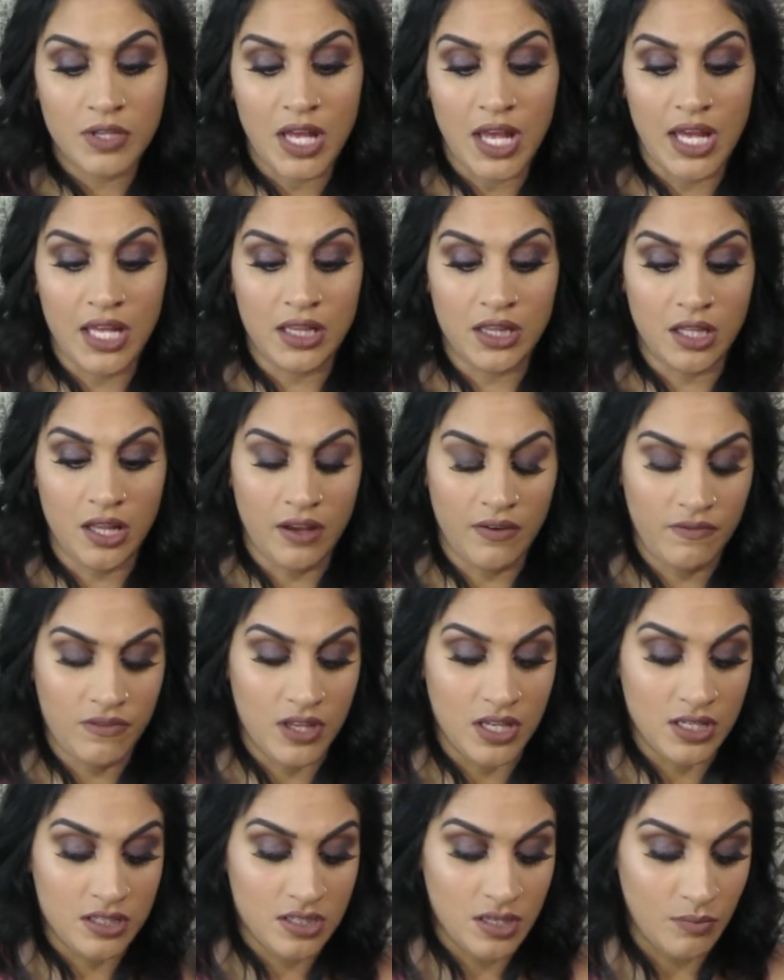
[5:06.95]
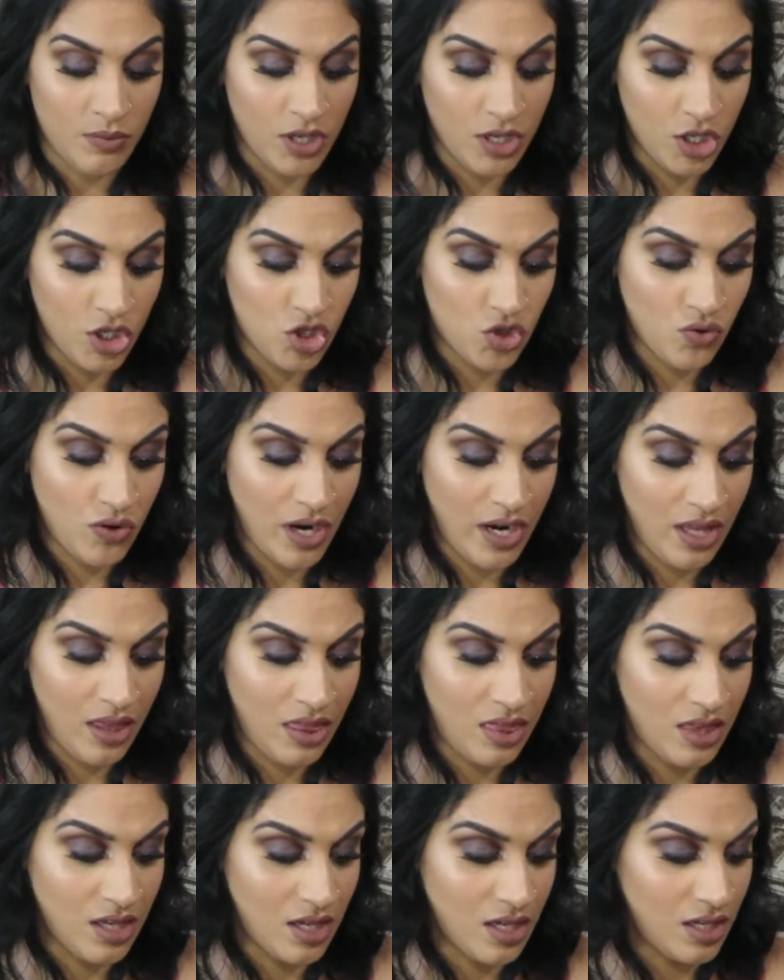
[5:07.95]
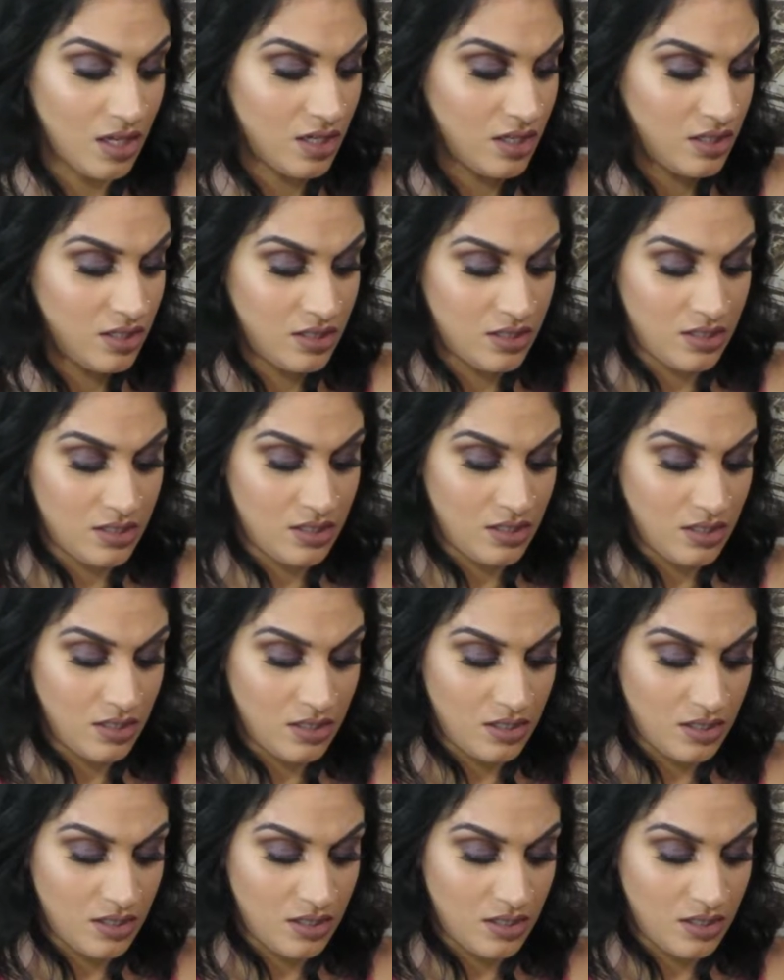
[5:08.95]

I love this. I'm gonna try this.